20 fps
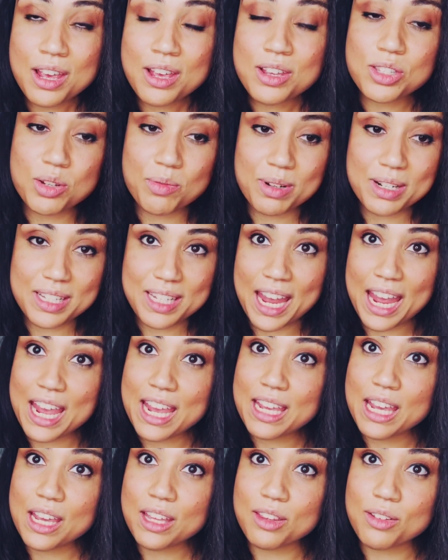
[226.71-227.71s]
So we're
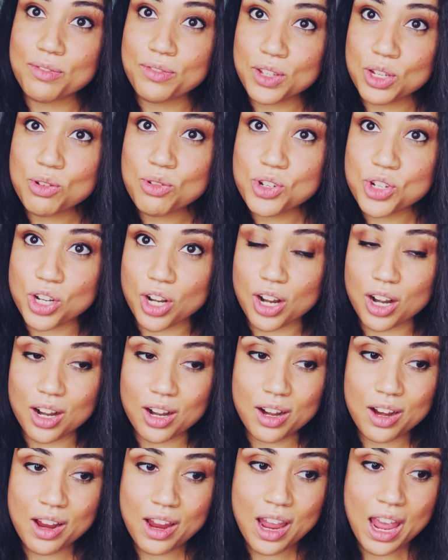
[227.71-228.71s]
taking the
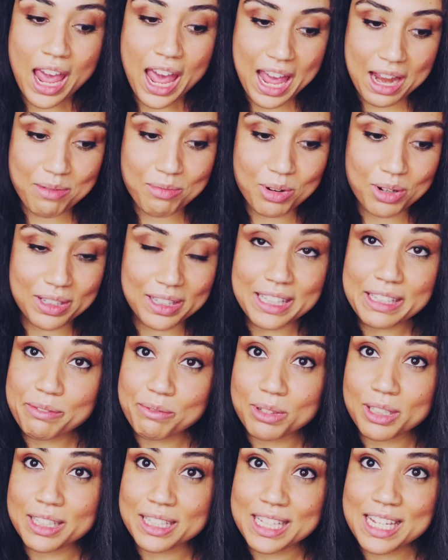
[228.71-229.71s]
future and we're
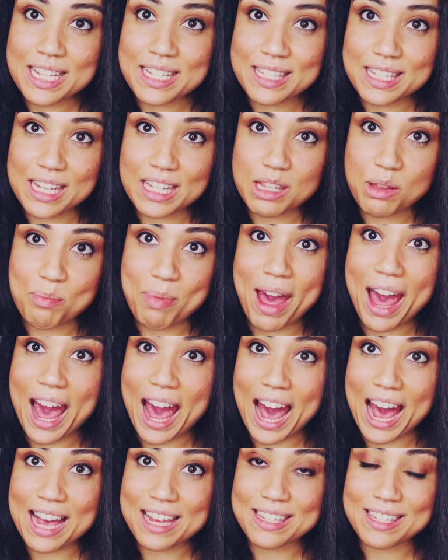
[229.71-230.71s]
releasing the
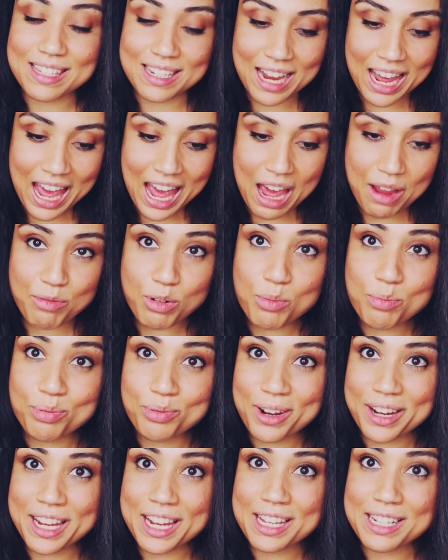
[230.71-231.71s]
past and we're
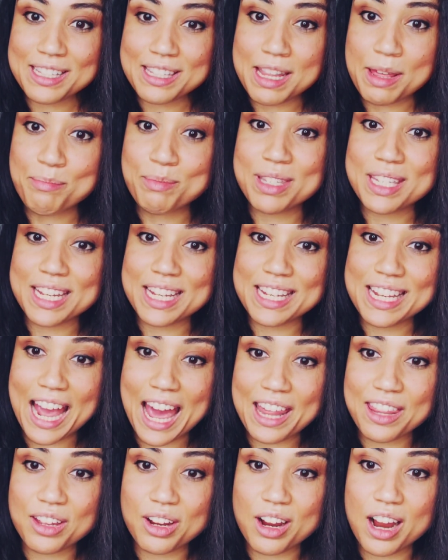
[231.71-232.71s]
bringing them
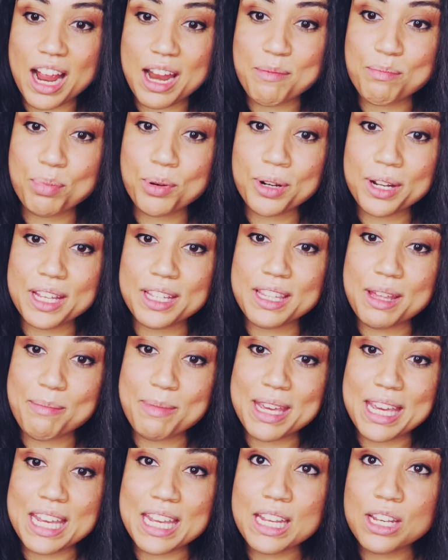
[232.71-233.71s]
together and putting
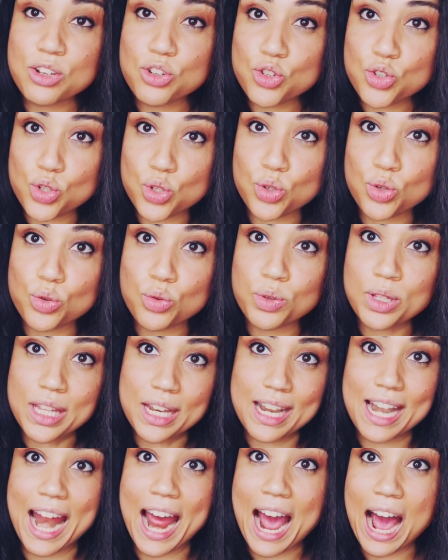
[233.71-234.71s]
them into
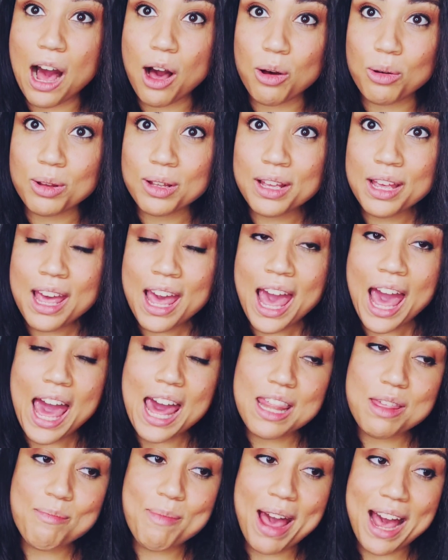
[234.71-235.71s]
the now.
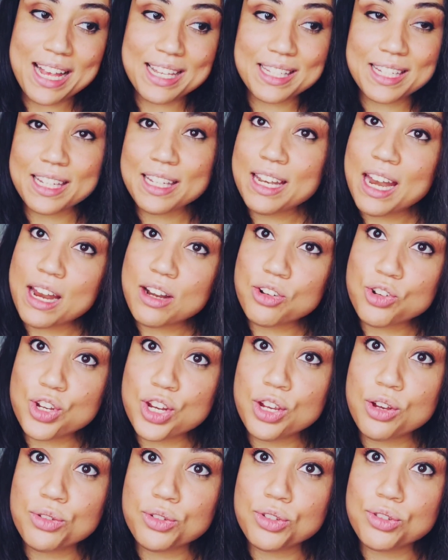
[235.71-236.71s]
And the masculine
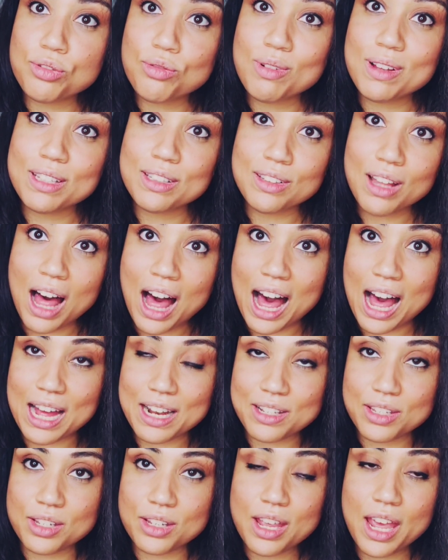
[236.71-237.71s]
energy goes through a
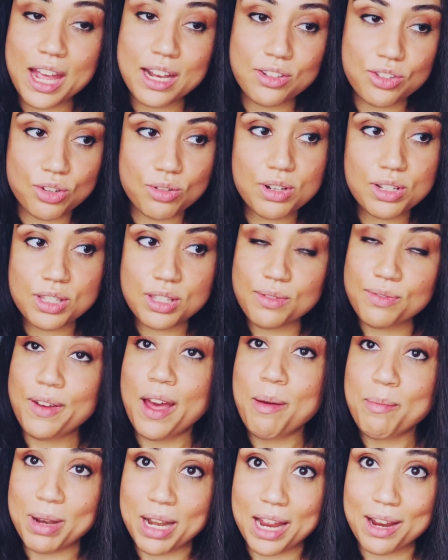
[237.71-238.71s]
lot, and so does the
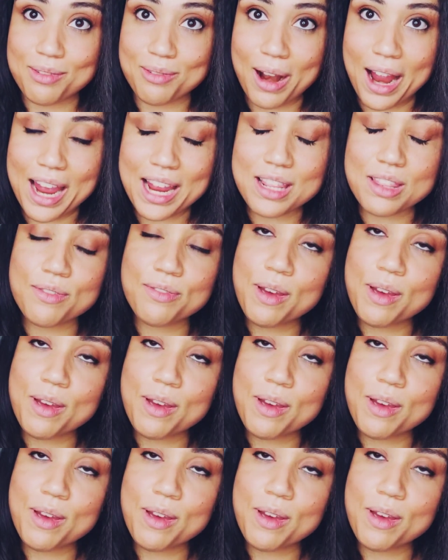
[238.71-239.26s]
feminine, right?